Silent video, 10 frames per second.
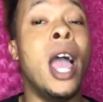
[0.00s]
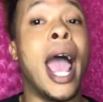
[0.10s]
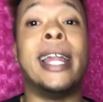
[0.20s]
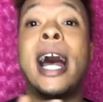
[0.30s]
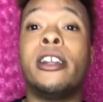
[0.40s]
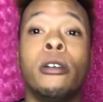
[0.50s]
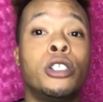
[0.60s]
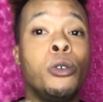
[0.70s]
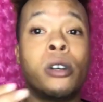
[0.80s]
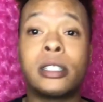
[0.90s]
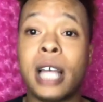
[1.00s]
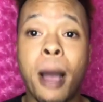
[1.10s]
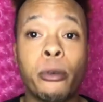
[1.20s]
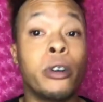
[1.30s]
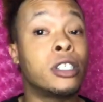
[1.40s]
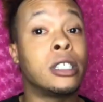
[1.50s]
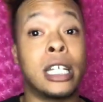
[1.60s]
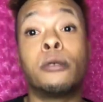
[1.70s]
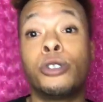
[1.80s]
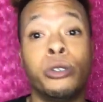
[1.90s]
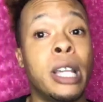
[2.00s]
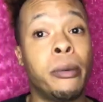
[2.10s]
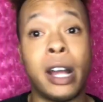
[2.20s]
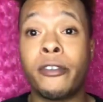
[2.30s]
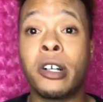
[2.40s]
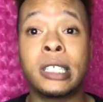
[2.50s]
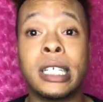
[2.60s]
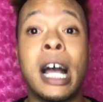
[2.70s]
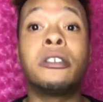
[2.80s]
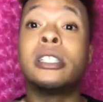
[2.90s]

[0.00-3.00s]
And I know that you on a time crunch because that's what you said when I first sat down.